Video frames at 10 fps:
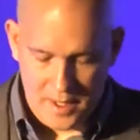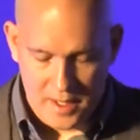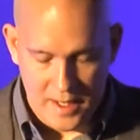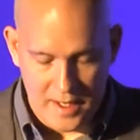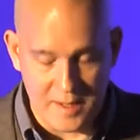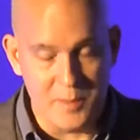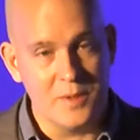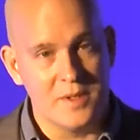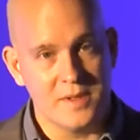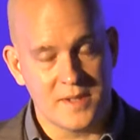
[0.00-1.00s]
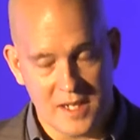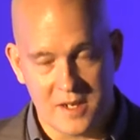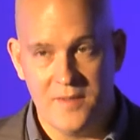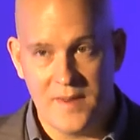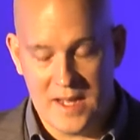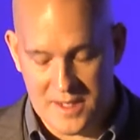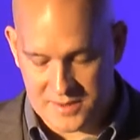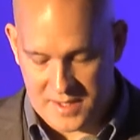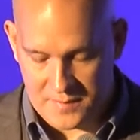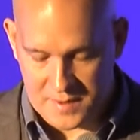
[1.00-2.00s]
uh, he moved to Silicon Valley in
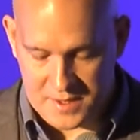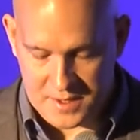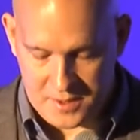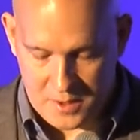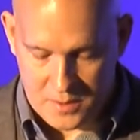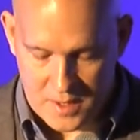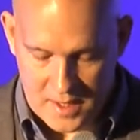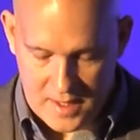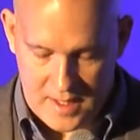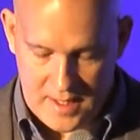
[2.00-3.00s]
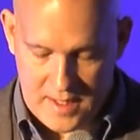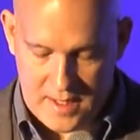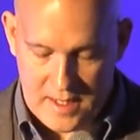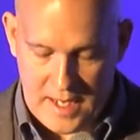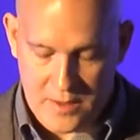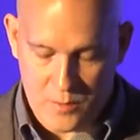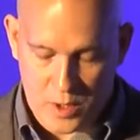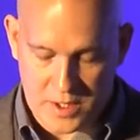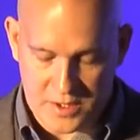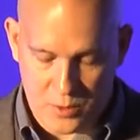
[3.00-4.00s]
San Francisco, Uh, and
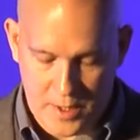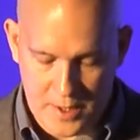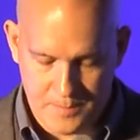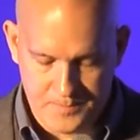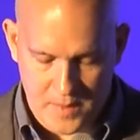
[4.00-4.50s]
worked at Twitter.